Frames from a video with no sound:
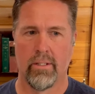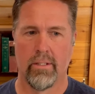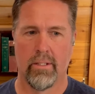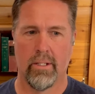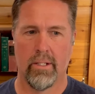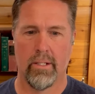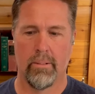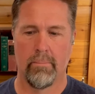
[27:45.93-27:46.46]

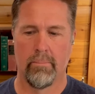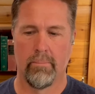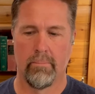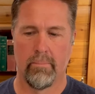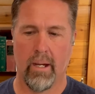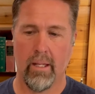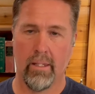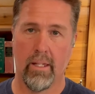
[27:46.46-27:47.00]

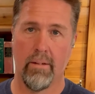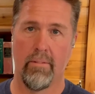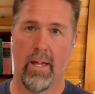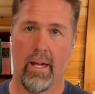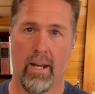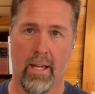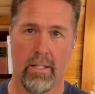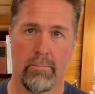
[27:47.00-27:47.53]
I love
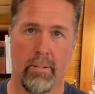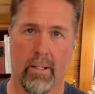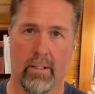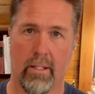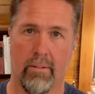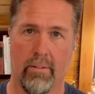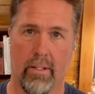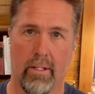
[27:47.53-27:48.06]
that aspect
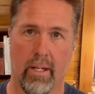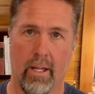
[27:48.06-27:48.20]
of it.